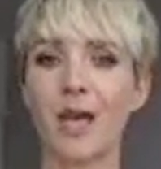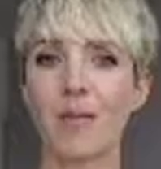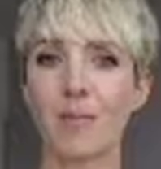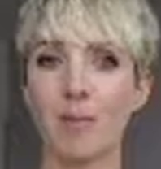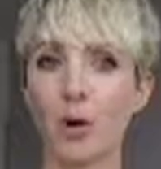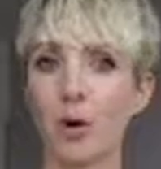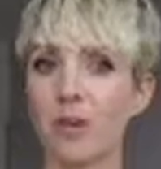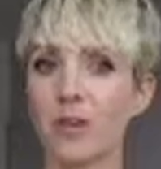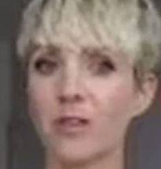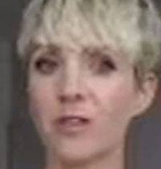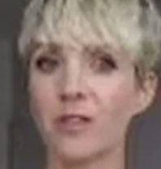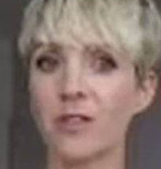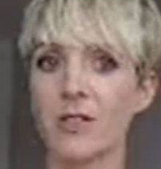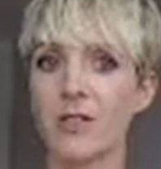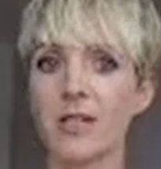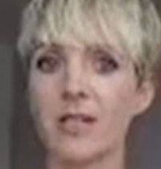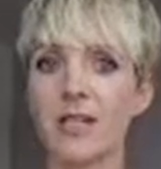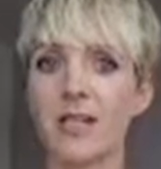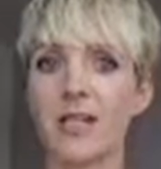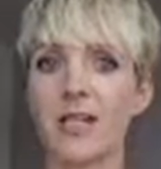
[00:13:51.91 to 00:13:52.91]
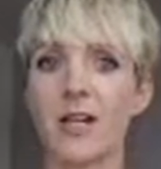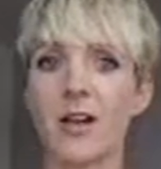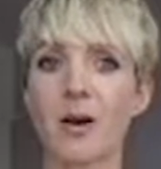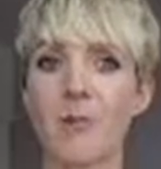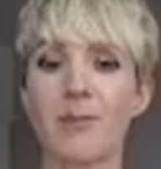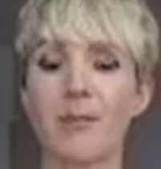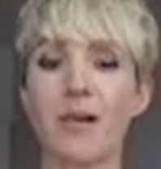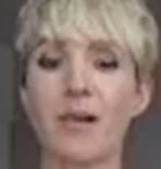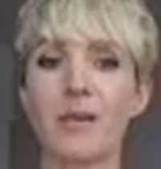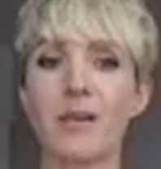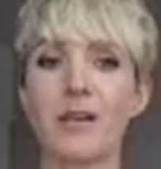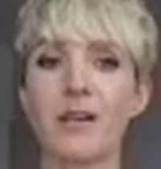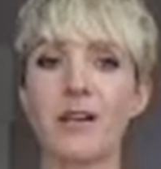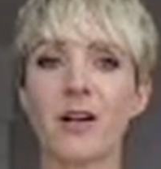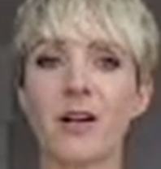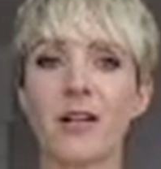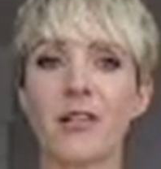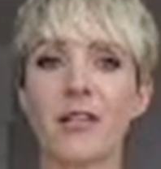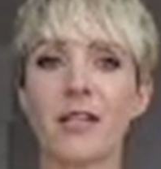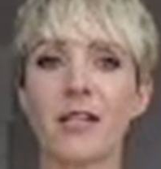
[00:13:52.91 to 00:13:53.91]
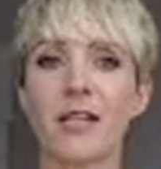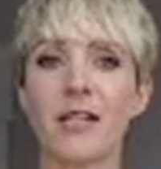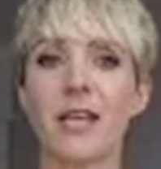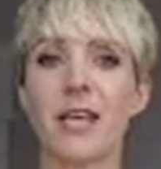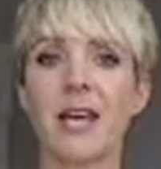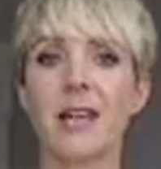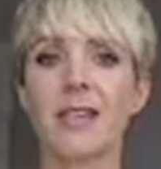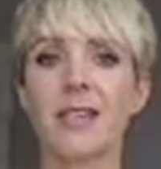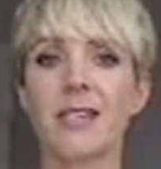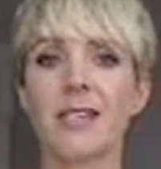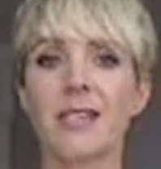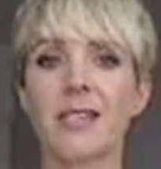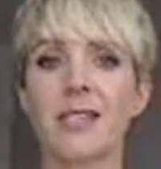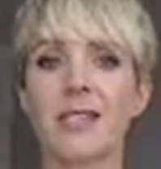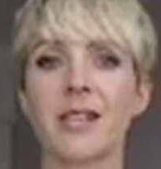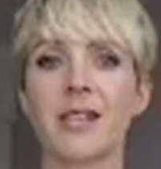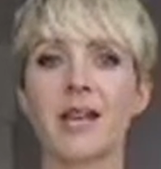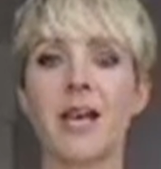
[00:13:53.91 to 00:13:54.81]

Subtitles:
monitor the baby's heart rate against it.